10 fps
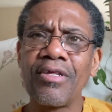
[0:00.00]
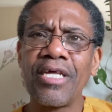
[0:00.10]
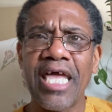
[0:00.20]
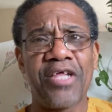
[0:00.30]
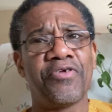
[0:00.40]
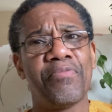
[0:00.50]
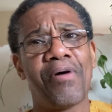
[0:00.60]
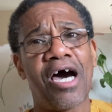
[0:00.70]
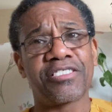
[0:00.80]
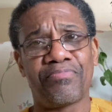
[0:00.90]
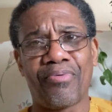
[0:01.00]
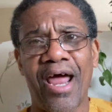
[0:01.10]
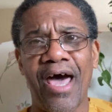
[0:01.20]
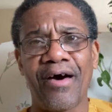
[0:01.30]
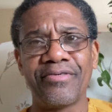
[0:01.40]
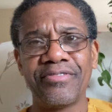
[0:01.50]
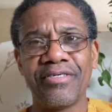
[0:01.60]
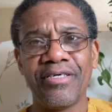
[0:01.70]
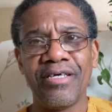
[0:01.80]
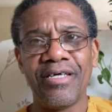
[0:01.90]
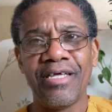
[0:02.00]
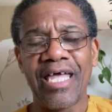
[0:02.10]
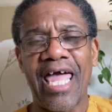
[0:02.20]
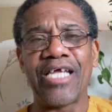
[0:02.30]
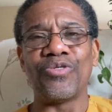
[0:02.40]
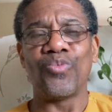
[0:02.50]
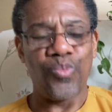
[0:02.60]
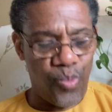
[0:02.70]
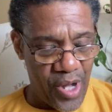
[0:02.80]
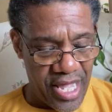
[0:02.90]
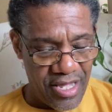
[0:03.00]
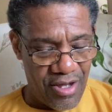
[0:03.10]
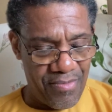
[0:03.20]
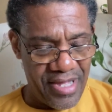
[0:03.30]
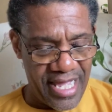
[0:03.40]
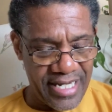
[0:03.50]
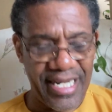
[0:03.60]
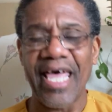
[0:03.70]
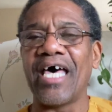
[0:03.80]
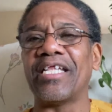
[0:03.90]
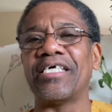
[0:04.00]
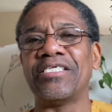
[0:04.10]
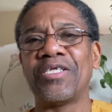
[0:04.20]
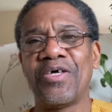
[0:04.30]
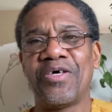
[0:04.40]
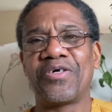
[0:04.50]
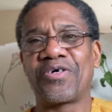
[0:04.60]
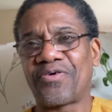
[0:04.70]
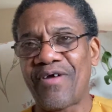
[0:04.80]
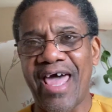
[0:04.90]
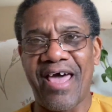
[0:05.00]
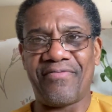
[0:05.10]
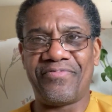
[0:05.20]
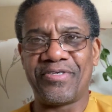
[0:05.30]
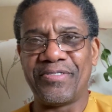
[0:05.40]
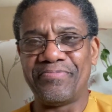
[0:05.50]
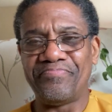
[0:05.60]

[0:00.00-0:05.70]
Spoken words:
Henry Box Brown, and William and Ellen Craft.